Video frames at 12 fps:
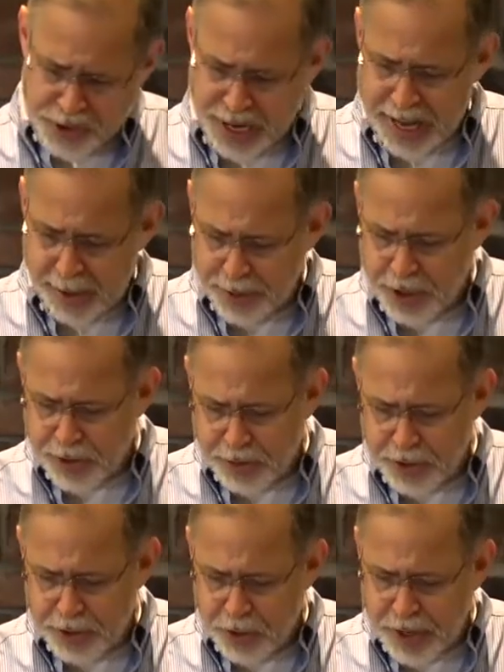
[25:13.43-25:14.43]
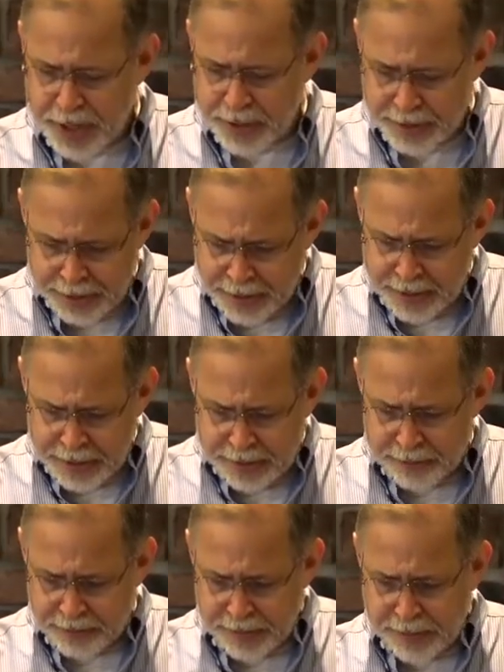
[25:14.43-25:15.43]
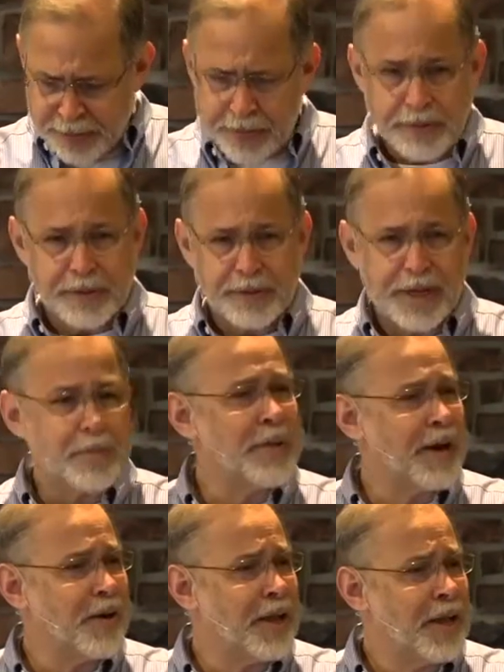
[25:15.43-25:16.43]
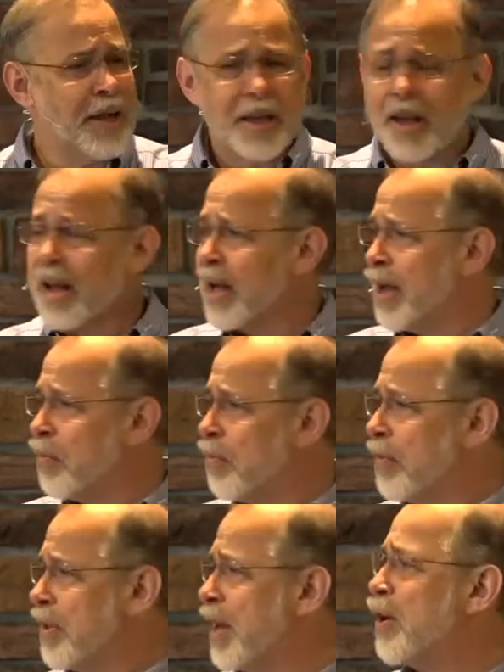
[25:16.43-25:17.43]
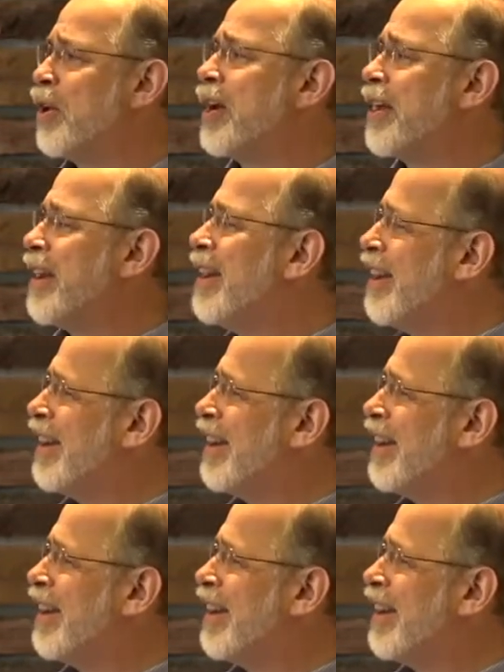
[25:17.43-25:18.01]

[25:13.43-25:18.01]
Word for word: John, I mean, you know, you can, and Mary, um, you know, you can,